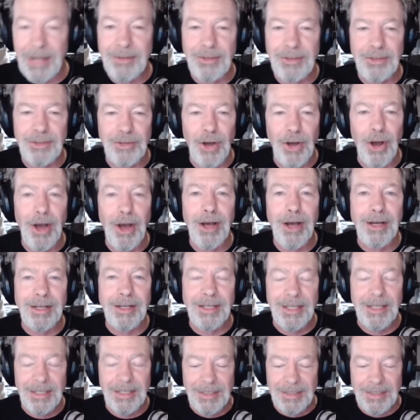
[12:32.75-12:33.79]
talk,
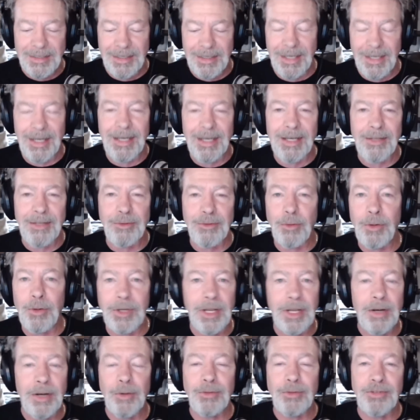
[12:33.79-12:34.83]

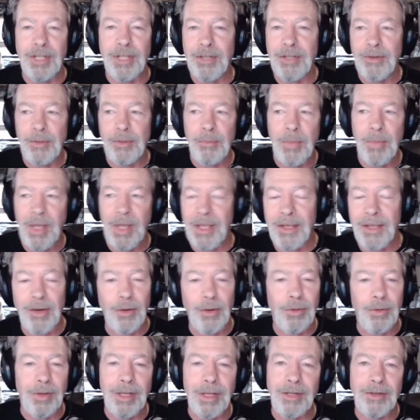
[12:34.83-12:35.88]
send them,
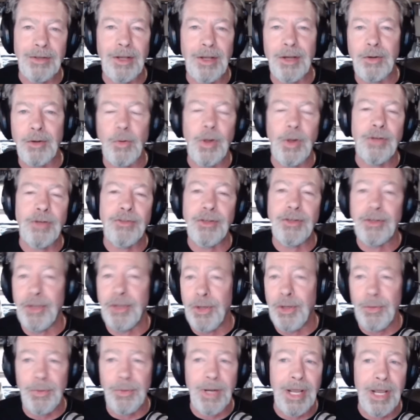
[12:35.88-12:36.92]
a question,
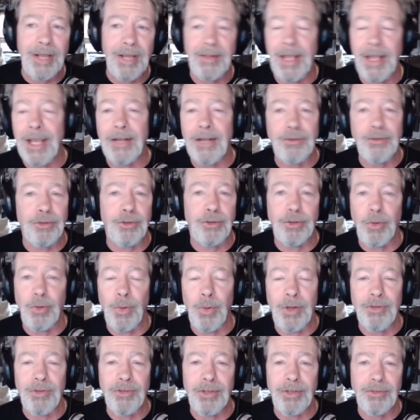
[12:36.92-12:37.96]
Q&A. They answered
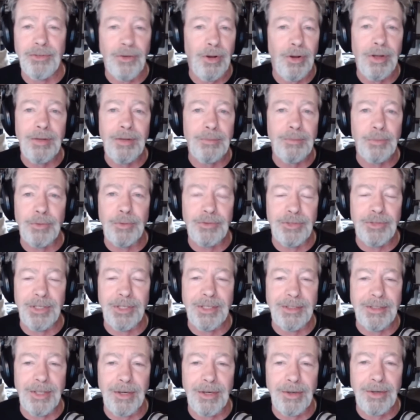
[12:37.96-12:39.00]
questions. All of them were
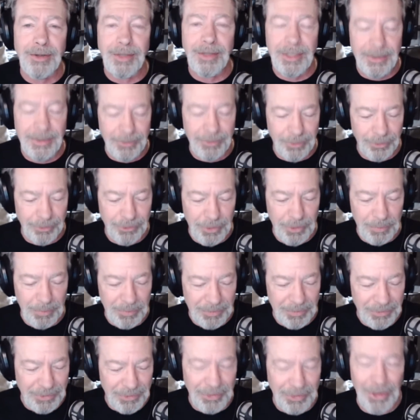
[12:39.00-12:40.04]
sitting there eating their chips
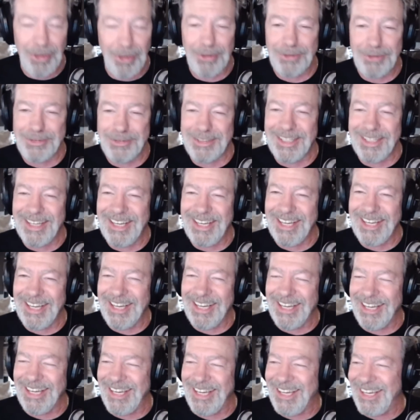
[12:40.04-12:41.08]
and salsa.
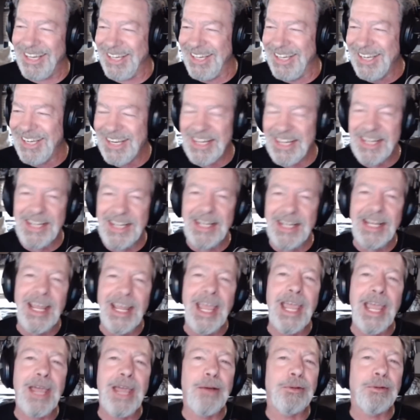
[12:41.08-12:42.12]

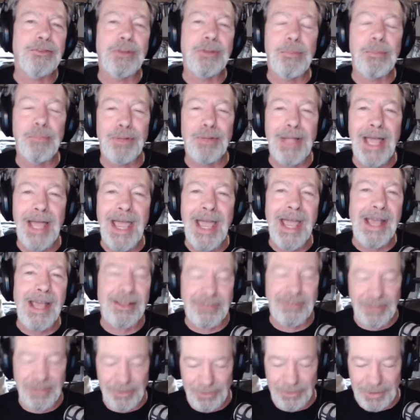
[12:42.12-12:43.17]
It was a
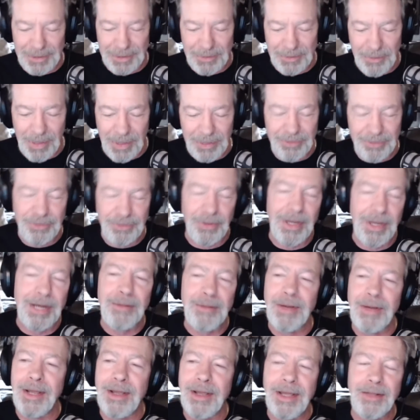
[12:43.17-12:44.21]
blast. It really was. So
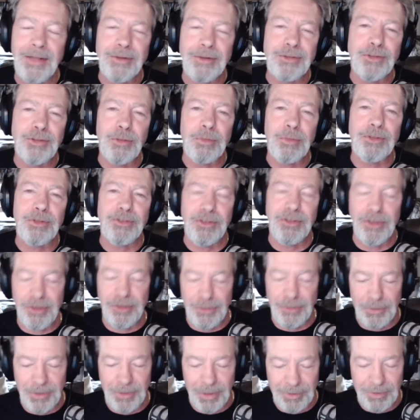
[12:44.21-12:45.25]
anyway, there's so much to
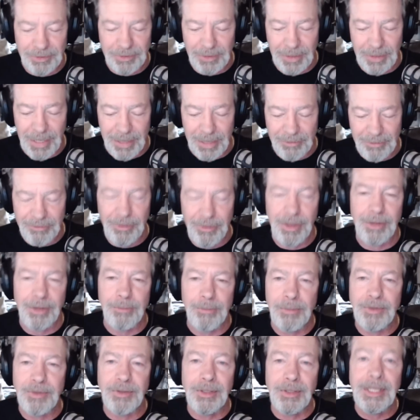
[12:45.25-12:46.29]
do there. It's a lot of fun.
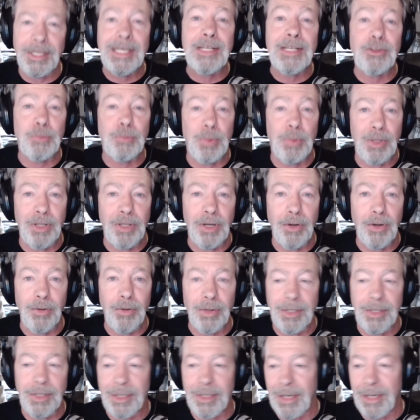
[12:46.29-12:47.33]
But the link is below.
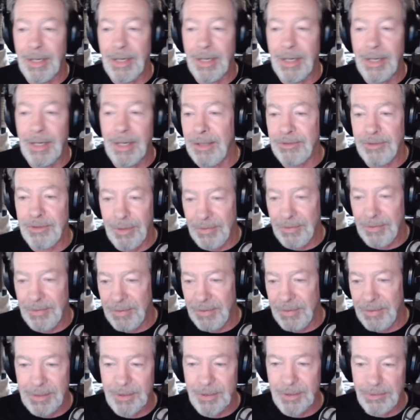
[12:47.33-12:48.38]
And I think
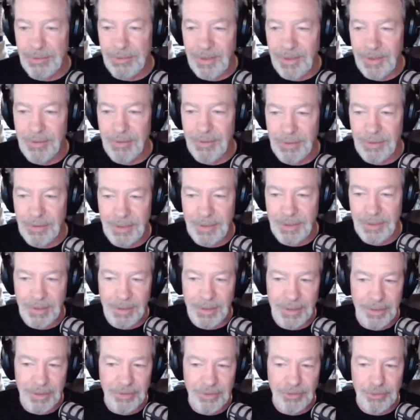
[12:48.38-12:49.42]
Linda, thank you, Linda.
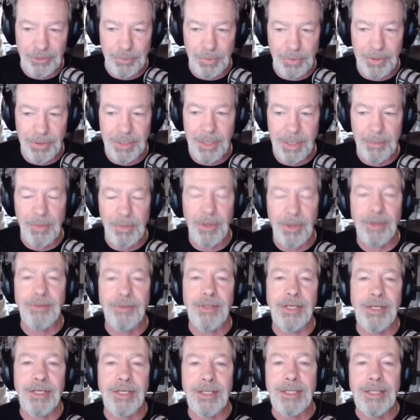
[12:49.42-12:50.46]
Linda just put it up on
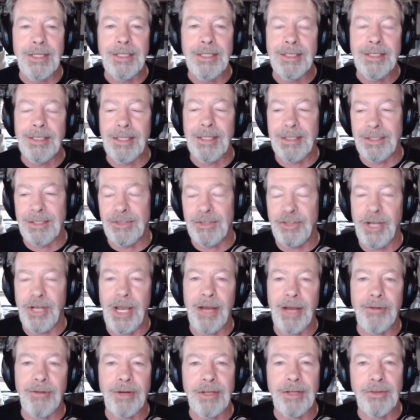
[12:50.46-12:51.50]
the
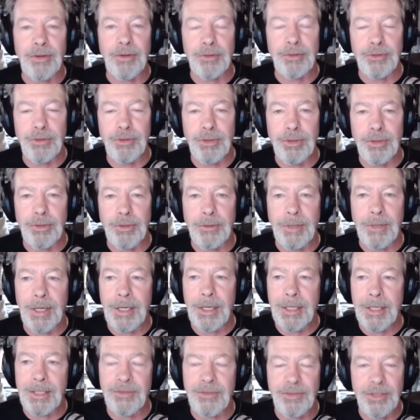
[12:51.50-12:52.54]
chat right there too.
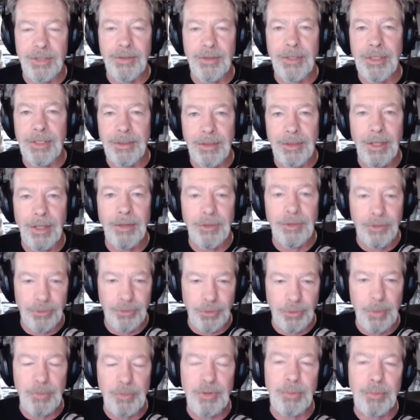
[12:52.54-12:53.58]
It's in the
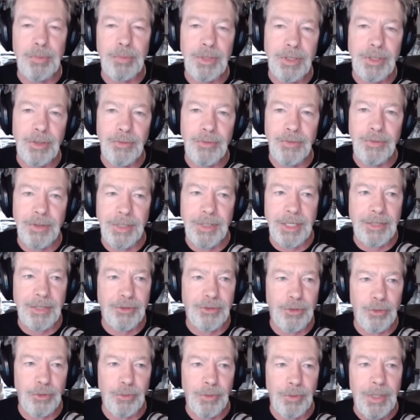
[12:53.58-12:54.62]
description below, the link
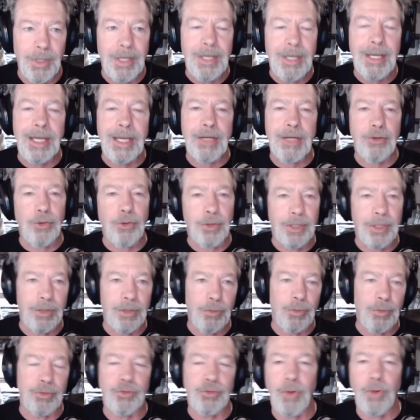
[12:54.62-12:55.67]
to it. You can
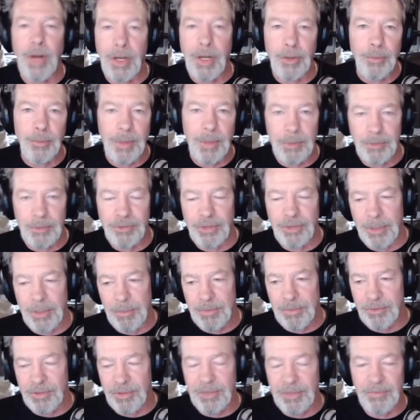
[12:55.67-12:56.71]
do a trial membership
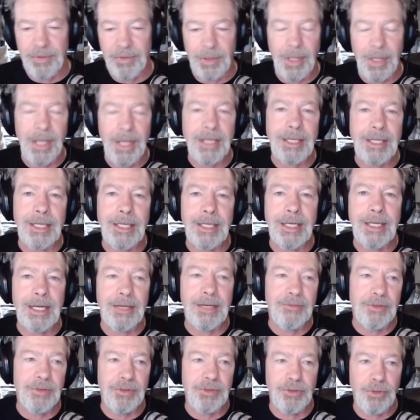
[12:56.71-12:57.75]
and see if you like it. And
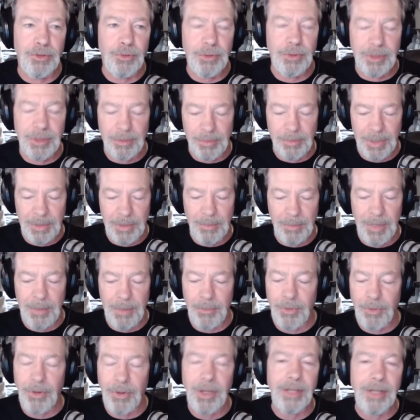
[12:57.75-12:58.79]
if you do, you can be a
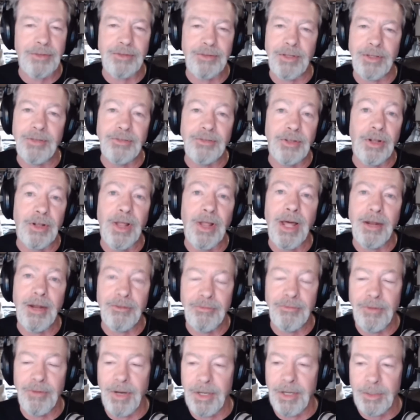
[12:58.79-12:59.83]
member. It's a lot of
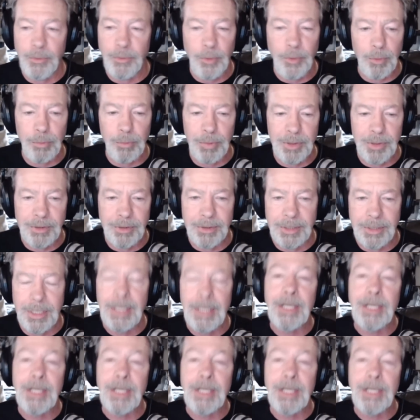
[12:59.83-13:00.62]
fun, and we're building